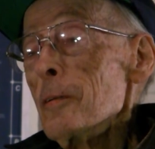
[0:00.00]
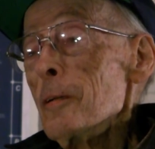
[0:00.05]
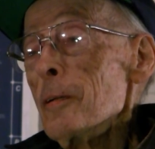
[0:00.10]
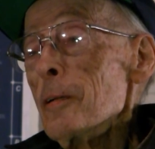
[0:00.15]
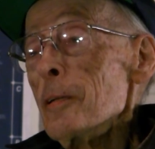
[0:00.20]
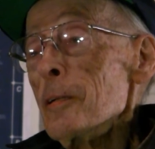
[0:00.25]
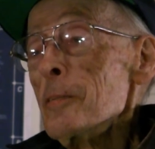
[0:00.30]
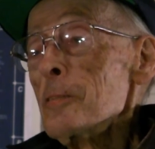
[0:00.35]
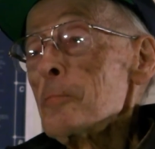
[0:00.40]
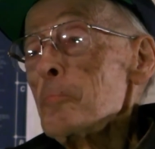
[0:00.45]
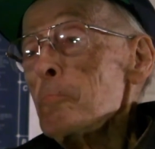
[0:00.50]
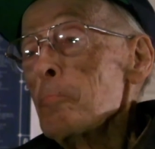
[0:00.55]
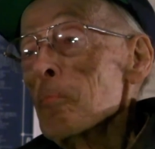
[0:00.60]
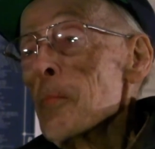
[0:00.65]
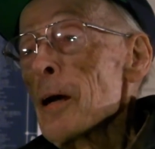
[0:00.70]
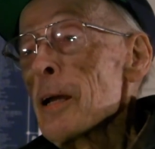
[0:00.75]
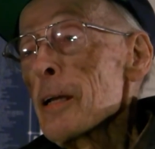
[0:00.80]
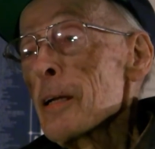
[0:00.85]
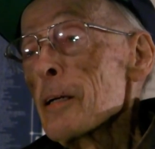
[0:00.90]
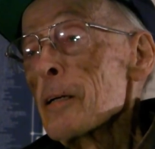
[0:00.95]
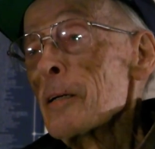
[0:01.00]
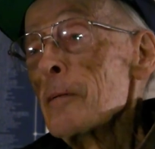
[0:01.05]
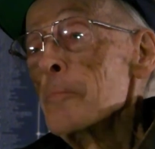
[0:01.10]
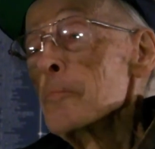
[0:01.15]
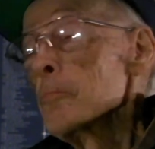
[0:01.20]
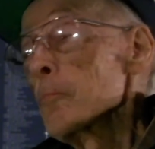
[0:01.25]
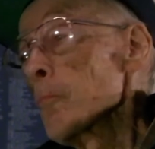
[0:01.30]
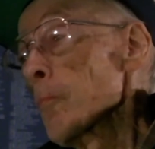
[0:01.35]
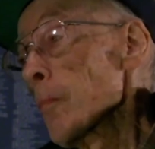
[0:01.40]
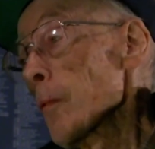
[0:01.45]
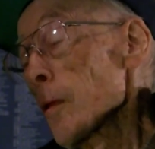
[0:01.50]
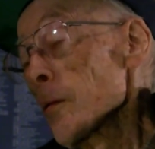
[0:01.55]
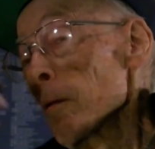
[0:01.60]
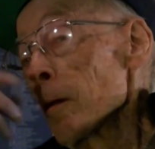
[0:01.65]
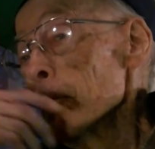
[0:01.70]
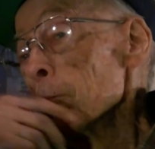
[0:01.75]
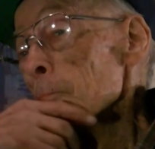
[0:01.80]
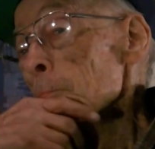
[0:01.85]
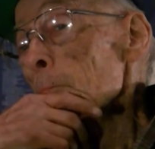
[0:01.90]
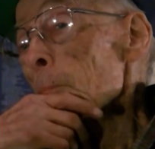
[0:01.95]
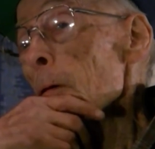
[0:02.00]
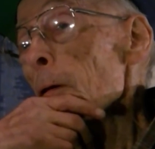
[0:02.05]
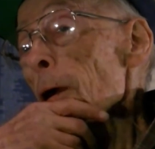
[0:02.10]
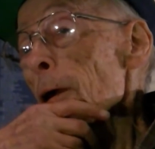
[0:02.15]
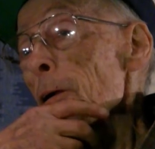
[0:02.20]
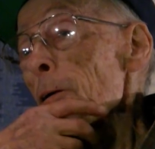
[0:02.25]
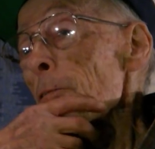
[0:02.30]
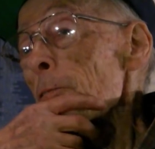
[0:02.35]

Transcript: This Mark